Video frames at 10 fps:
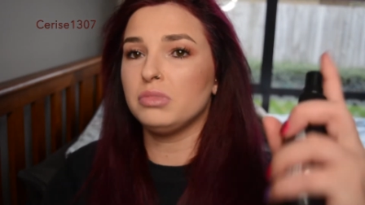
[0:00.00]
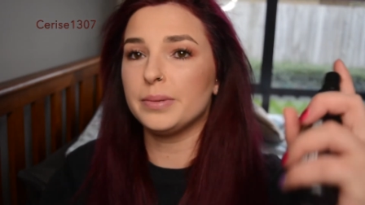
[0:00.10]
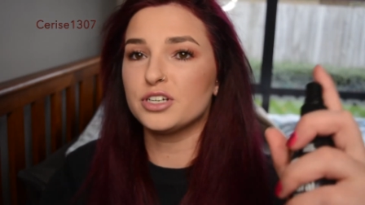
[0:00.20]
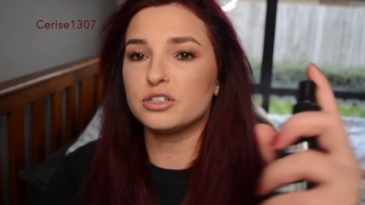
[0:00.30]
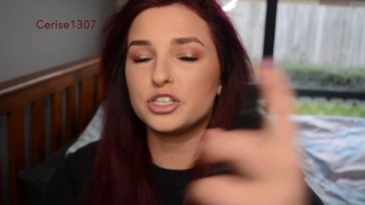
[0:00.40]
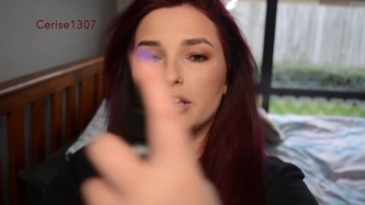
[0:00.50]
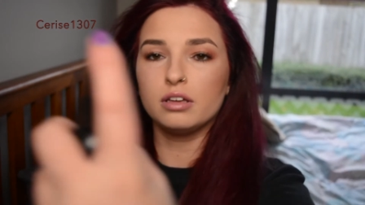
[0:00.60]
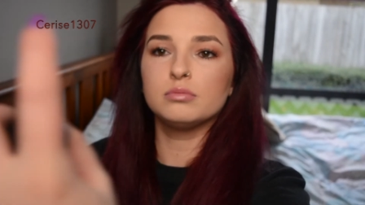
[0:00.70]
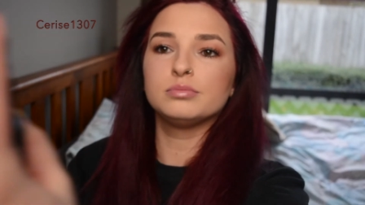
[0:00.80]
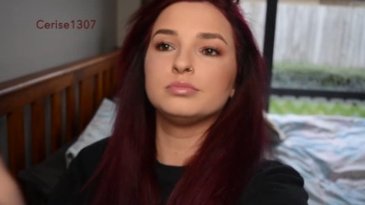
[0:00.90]
maybe I should check
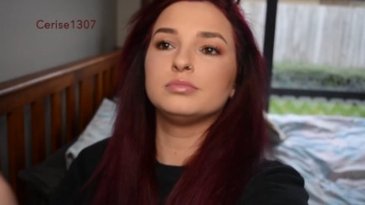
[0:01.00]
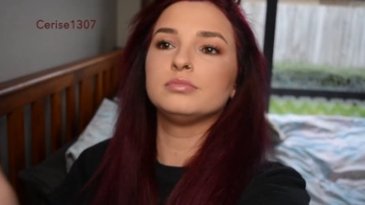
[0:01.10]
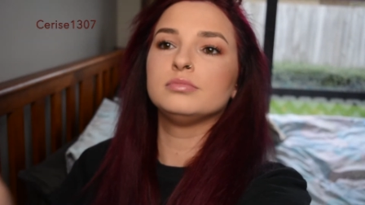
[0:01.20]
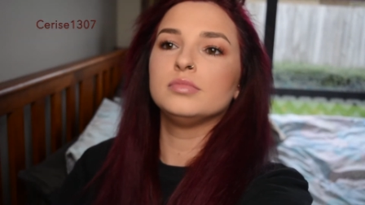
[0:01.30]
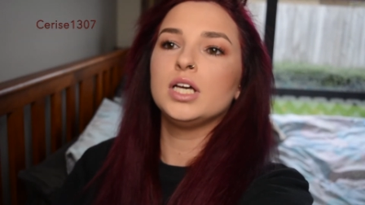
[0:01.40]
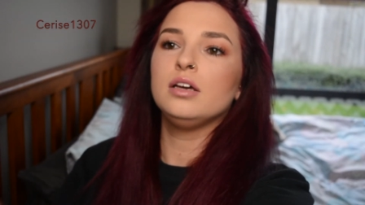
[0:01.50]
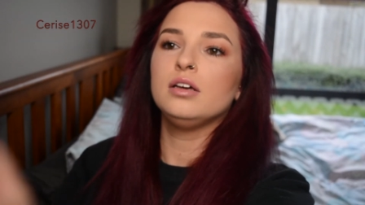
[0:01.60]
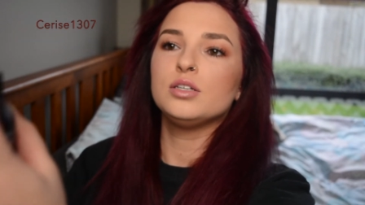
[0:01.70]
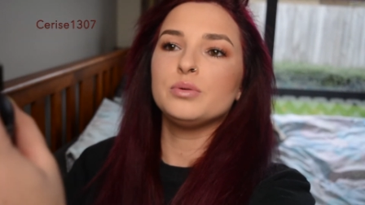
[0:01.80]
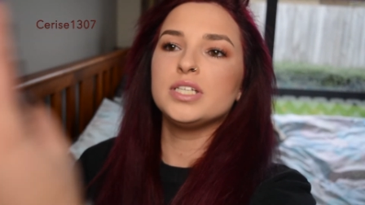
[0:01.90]
it.
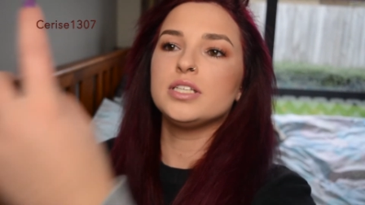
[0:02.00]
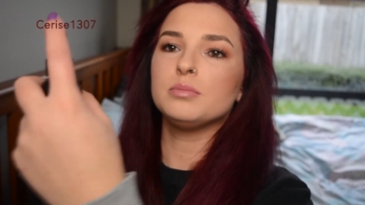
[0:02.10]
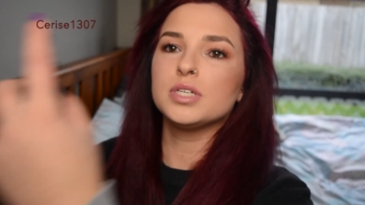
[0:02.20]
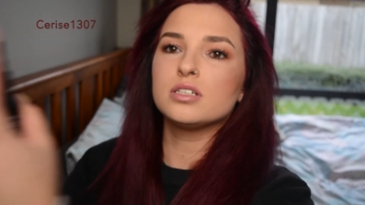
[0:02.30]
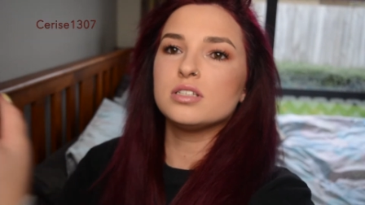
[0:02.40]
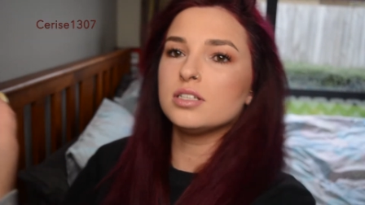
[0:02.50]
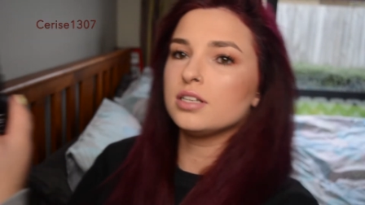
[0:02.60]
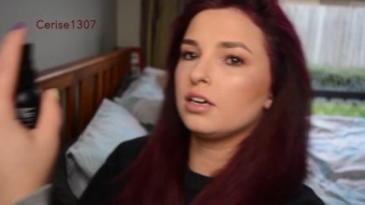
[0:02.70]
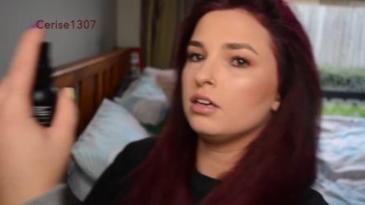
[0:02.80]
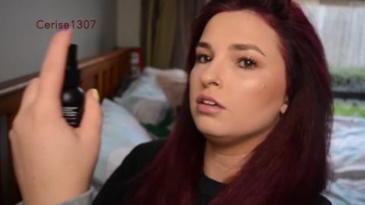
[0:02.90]
twenty centimeters, that's
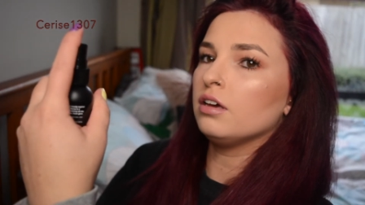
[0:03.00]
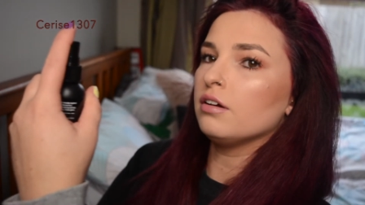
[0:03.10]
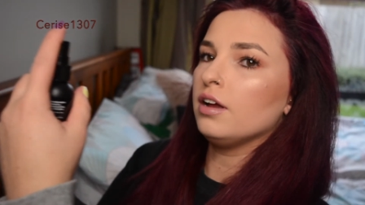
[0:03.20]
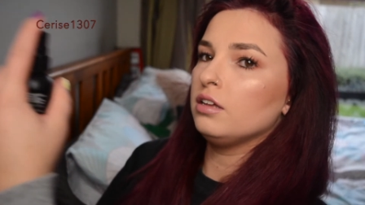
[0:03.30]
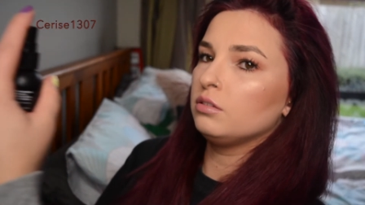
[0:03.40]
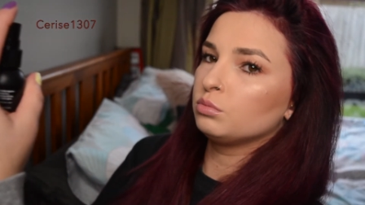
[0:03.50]
like here, right?